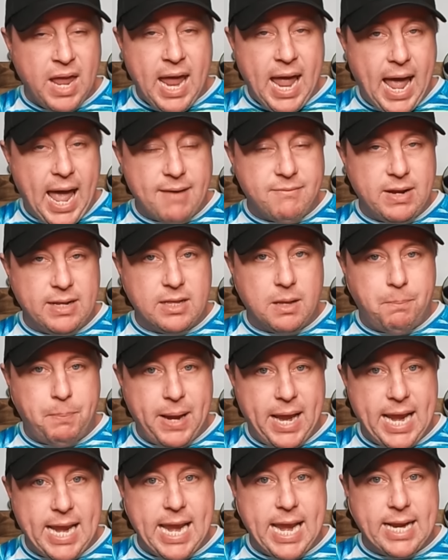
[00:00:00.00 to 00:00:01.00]
having the
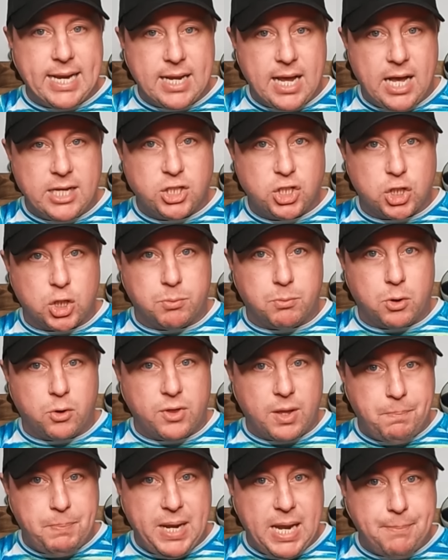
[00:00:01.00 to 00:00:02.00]
paying customer,
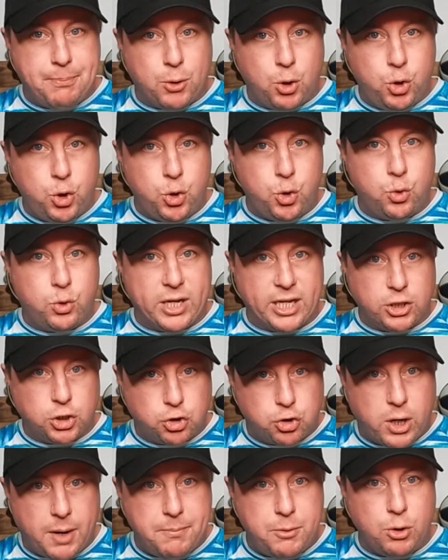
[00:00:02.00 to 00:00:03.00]
the people who
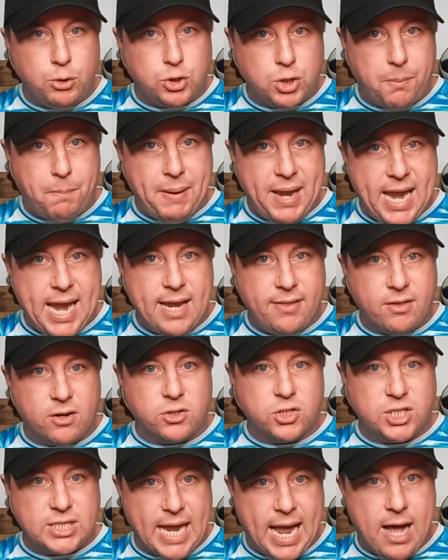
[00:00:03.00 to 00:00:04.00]
contribute to paying their
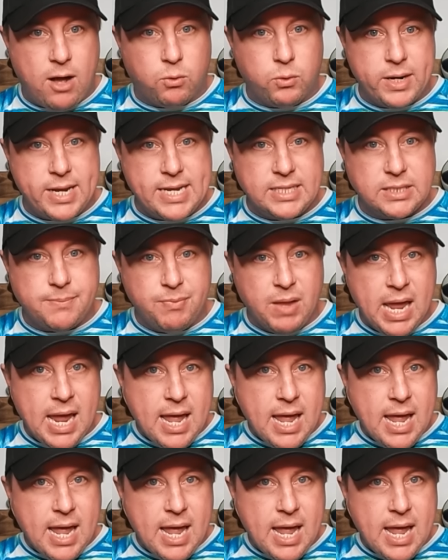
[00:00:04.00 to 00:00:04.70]
salaries.